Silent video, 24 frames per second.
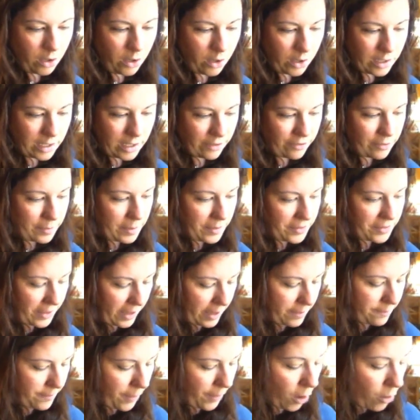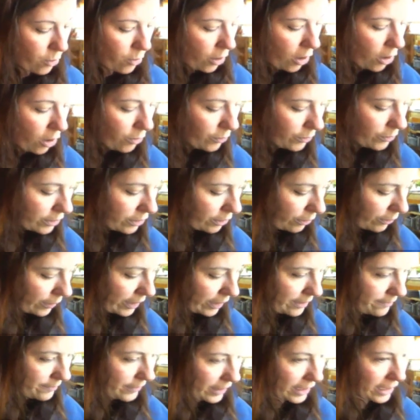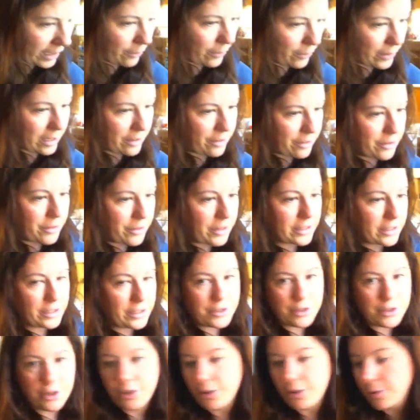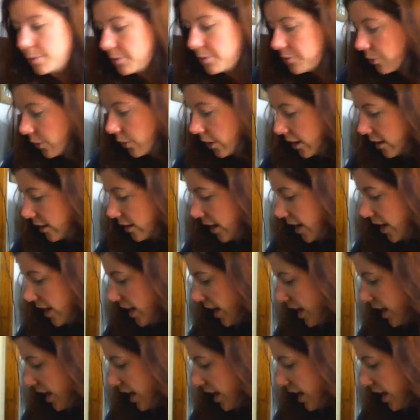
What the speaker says: enough about that. Oh, you know what? I got one other thing to show you before Hey,